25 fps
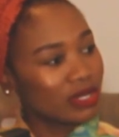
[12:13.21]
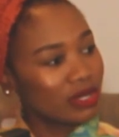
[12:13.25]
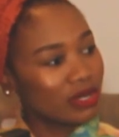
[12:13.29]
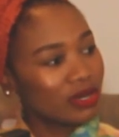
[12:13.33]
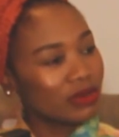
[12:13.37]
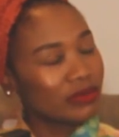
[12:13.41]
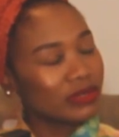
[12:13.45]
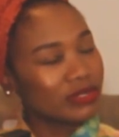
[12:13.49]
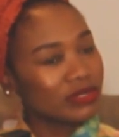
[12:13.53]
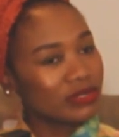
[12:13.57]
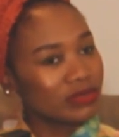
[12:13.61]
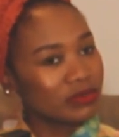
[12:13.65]

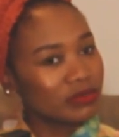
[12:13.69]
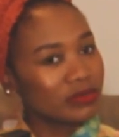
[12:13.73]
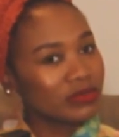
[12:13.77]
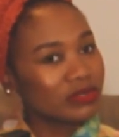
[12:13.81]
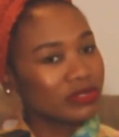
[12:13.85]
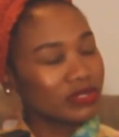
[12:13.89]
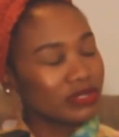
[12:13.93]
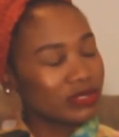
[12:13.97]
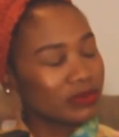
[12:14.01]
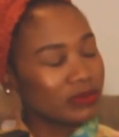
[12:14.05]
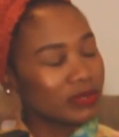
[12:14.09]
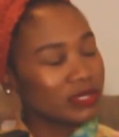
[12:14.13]
car was the
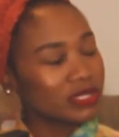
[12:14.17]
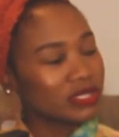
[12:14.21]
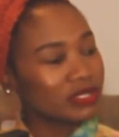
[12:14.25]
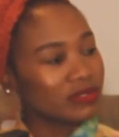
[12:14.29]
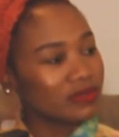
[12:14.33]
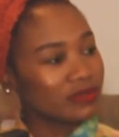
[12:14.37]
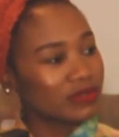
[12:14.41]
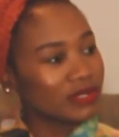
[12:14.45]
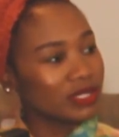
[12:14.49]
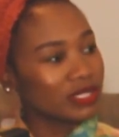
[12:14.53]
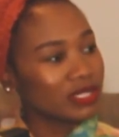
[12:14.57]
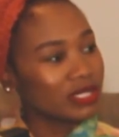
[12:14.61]
most
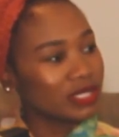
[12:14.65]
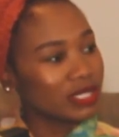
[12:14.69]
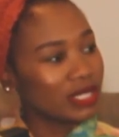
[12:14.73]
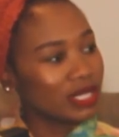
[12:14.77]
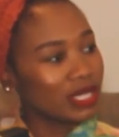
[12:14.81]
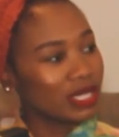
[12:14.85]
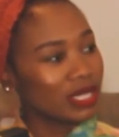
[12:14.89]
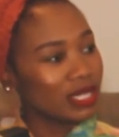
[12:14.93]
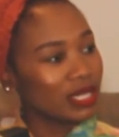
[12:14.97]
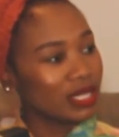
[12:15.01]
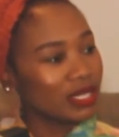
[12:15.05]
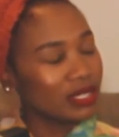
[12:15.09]
expensive thing that
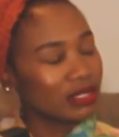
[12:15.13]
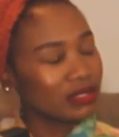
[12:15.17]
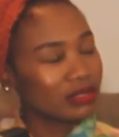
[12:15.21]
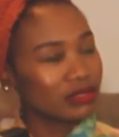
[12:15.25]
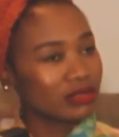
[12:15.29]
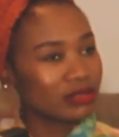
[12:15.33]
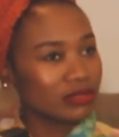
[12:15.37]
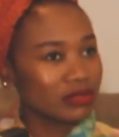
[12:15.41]
I had.